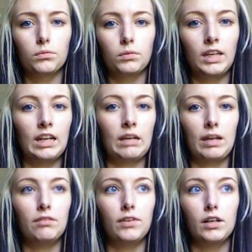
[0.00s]
getting
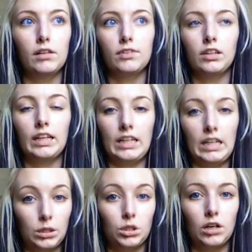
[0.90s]
made fun of for
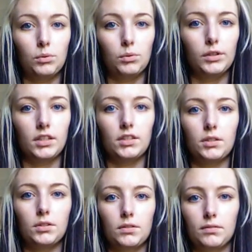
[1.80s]
liking Star Wars,
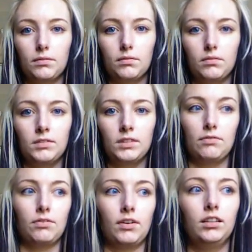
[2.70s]
it's
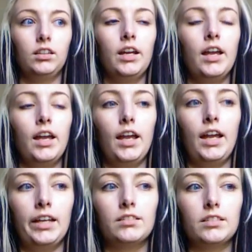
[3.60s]
different.
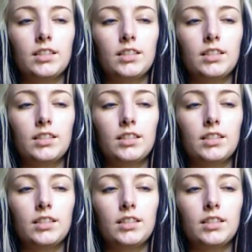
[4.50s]
And